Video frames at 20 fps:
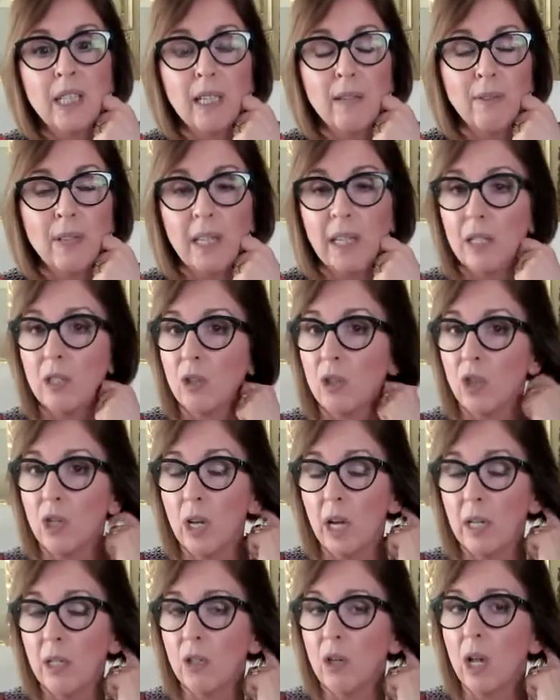giving
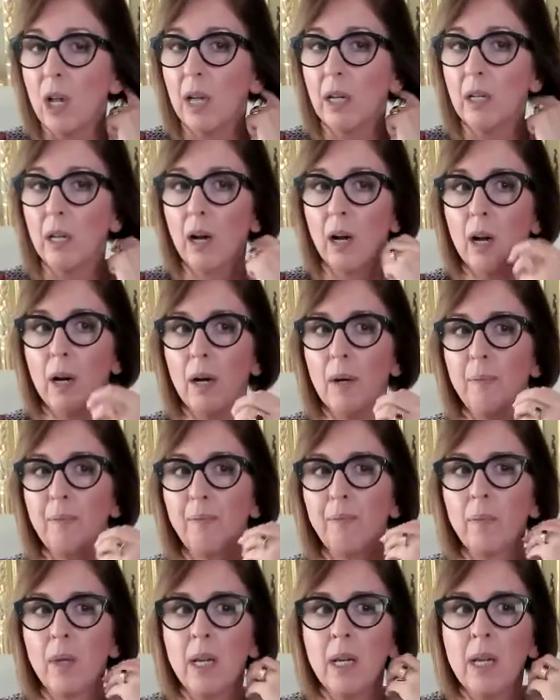
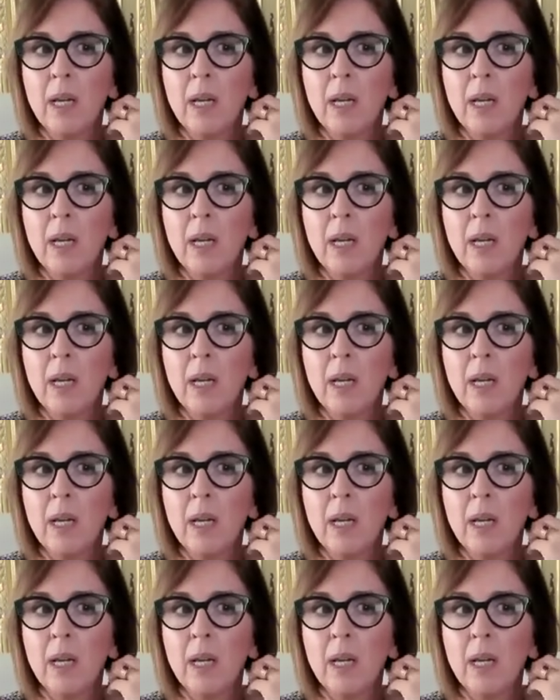and